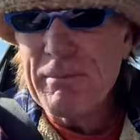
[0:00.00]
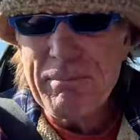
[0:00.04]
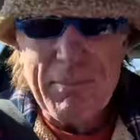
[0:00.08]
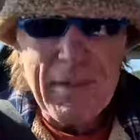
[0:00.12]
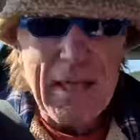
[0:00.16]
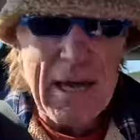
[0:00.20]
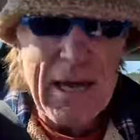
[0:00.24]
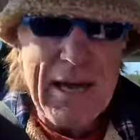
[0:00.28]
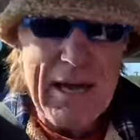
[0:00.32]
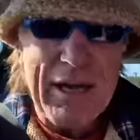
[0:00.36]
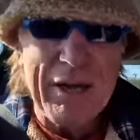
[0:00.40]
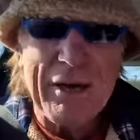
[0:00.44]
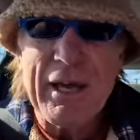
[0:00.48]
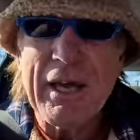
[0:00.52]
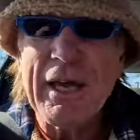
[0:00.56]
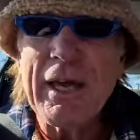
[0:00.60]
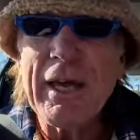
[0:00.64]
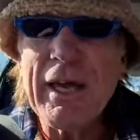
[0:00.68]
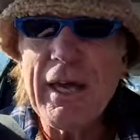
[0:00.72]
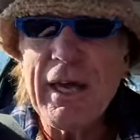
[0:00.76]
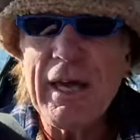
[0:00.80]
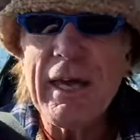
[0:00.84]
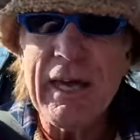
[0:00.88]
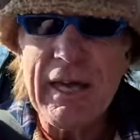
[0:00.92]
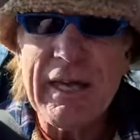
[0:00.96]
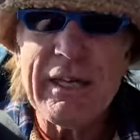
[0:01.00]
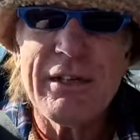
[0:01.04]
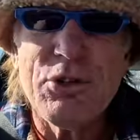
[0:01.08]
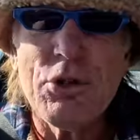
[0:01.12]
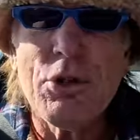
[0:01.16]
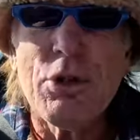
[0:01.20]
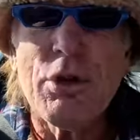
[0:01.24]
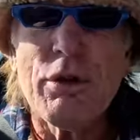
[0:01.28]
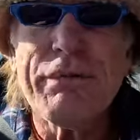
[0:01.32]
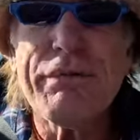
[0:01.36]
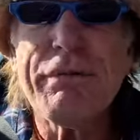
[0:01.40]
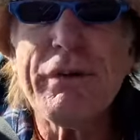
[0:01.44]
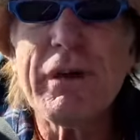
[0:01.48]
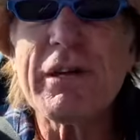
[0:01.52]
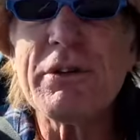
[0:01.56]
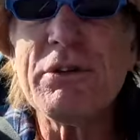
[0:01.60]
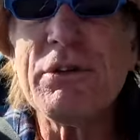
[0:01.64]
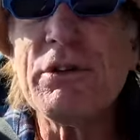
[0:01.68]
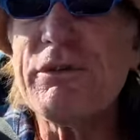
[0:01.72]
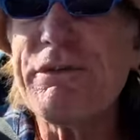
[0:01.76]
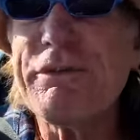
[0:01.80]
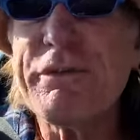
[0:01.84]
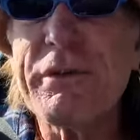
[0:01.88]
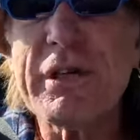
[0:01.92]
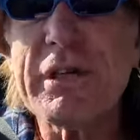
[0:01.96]
now, In, Norfolk,
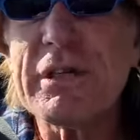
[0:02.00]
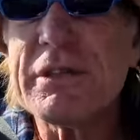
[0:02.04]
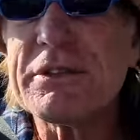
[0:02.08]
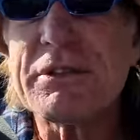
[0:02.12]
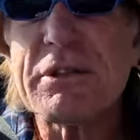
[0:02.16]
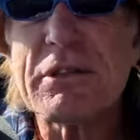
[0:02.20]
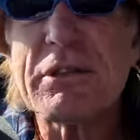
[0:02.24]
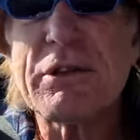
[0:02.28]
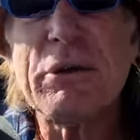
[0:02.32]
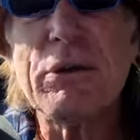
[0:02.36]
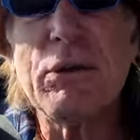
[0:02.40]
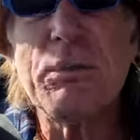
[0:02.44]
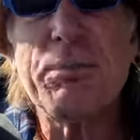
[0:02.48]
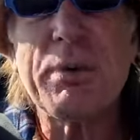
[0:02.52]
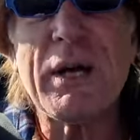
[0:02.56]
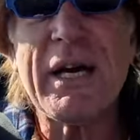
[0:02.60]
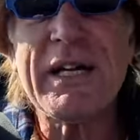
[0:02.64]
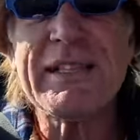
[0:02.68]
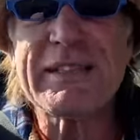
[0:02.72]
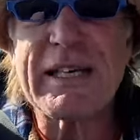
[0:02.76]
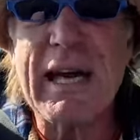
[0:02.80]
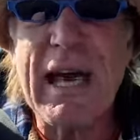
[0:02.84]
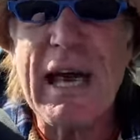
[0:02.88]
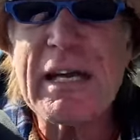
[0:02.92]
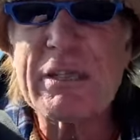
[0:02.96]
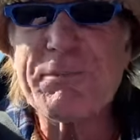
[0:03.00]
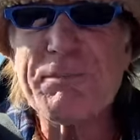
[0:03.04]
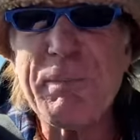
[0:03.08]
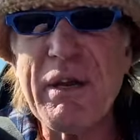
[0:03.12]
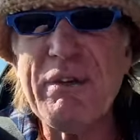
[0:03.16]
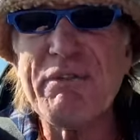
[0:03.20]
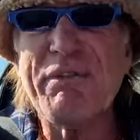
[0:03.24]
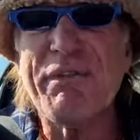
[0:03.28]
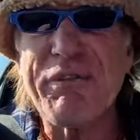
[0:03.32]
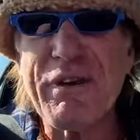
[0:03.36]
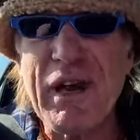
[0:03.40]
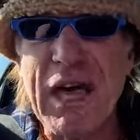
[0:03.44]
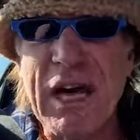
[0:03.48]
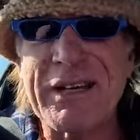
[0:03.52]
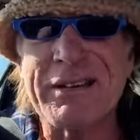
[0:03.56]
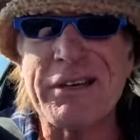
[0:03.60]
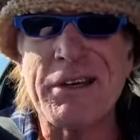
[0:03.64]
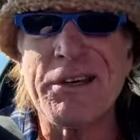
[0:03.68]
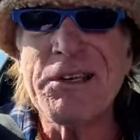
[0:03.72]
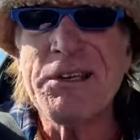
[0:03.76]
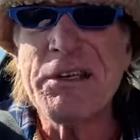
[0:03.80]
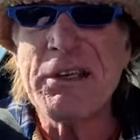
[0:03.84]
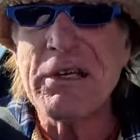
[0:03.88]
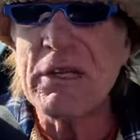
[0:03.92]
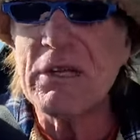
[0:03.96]
Norfolk is a cool place. It has been
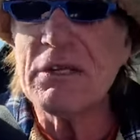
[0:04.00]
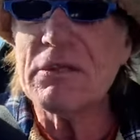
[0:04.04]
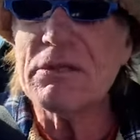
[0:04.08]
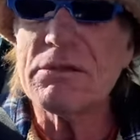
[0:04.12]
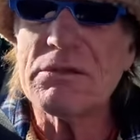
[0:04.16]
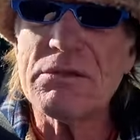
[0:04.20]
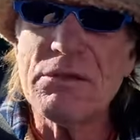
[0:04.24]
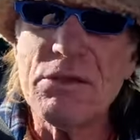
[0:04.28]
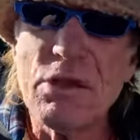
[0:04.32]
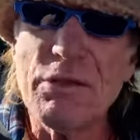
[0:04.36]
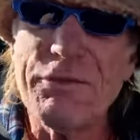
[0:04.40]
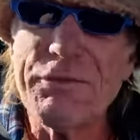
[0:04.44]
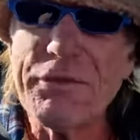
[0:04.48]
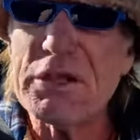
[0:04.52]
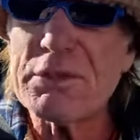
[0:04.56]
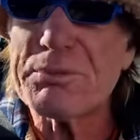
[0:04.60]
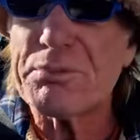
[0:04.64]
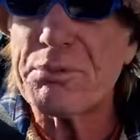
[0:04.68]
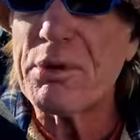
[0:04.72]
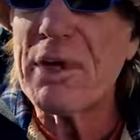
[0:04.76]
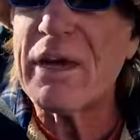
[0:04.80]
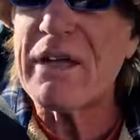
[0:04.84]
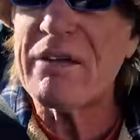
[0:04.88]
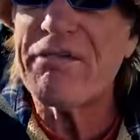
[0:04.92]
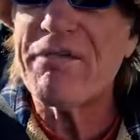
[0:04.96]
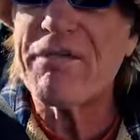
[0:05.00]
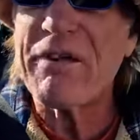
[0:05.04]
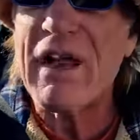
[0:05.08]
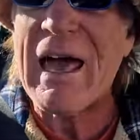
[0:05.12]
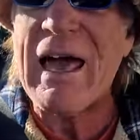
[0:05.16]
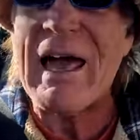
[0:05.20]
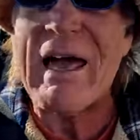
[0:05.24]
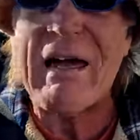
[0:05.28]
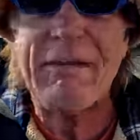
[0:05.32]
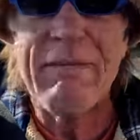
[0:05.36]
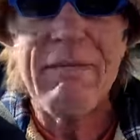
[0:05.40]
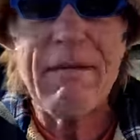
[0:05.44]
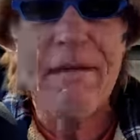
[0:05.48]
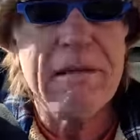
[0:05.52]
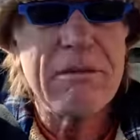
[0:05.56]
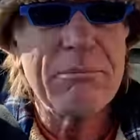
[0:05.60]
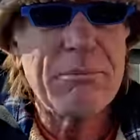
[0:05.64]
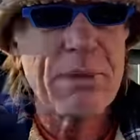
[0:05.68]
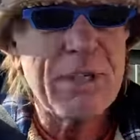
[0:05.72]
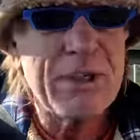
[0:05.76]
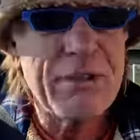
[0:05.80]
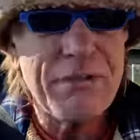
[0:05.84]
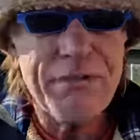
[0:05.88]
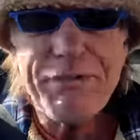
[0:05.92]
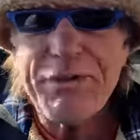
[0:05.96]
flooded because Norfolk's pretty flat,
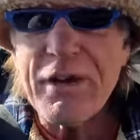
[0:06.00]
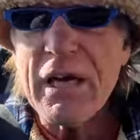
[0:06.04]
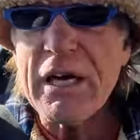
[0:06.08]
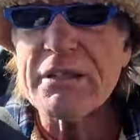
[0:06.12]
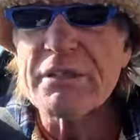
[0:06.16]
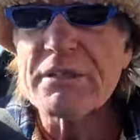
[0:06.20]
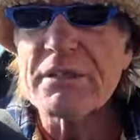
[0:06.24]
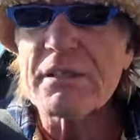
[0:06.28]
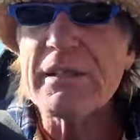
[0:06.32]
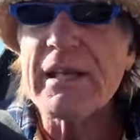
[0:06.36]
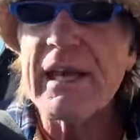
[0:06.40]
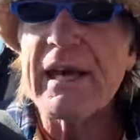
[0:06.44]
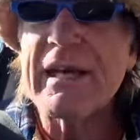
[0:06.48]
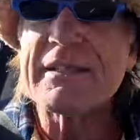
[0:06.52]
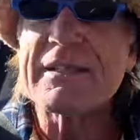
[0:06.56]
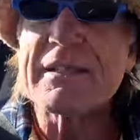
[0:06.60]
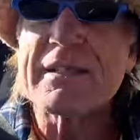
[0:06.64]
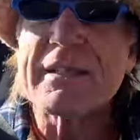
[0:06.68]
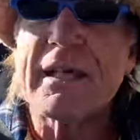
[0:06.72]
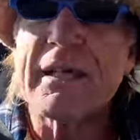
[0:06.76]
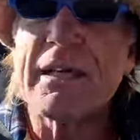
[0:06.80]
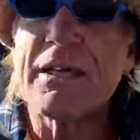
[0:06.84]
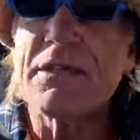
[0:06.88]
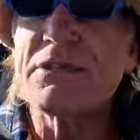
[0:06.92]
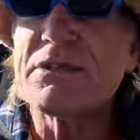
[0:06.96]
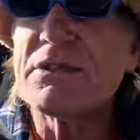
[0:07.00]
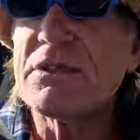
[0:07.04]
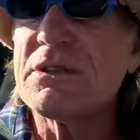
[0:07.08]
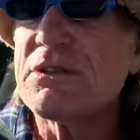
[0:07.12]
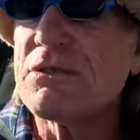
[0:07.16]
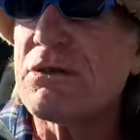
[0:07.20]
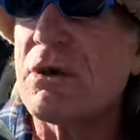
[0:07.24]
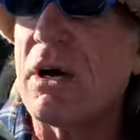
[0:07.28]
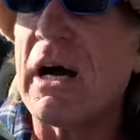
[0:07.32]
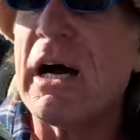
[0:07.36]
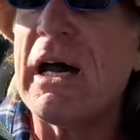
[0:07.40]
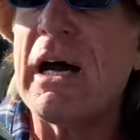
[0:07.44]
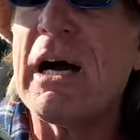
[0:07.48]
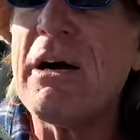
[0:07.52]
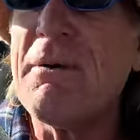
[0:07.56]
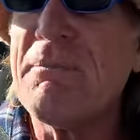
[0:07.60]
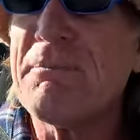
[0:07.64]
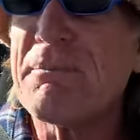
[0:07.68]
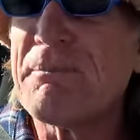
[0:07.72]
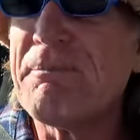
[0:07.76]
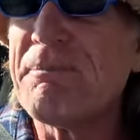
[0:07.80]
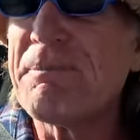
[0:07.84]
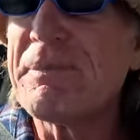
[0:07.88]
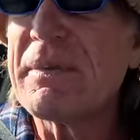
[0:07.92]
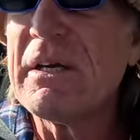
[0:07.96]
but the floods are now starting to dry up.
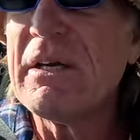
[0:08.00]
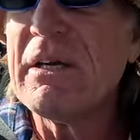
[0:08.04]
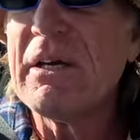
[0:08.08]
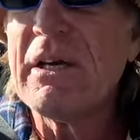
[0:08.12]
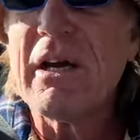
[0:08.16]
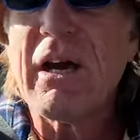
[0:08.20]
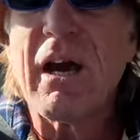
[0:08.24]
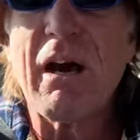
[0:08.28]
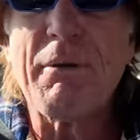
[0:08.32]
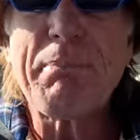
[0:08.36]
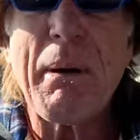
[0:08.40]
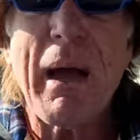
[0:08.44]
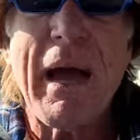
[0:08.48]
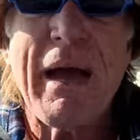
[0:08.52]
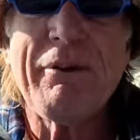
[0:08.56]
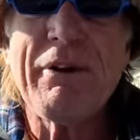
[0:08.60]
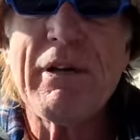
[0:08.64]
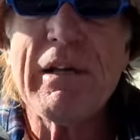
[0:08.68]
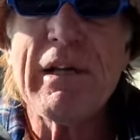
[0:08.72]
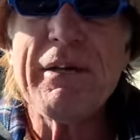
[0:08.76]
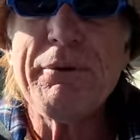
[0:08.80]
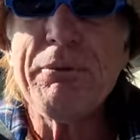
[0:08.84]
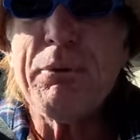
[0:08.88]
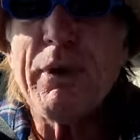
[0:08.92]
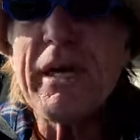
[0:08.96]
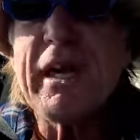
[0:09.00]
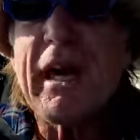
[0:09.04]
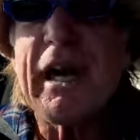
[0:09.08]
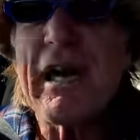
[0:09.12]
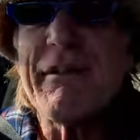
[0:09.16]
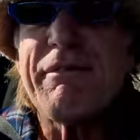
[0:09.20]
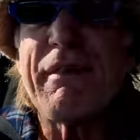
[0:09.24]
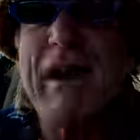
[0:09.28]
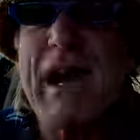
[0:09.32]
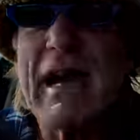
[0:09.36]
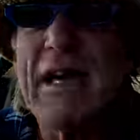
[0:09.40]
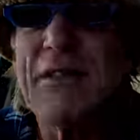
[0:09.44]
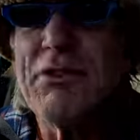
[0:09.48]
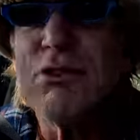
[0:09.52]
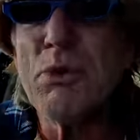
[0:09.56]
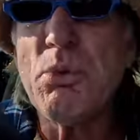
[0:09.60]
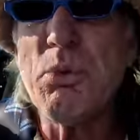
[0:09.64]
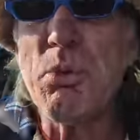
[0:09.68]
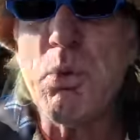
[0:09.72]
Apparently, we have had the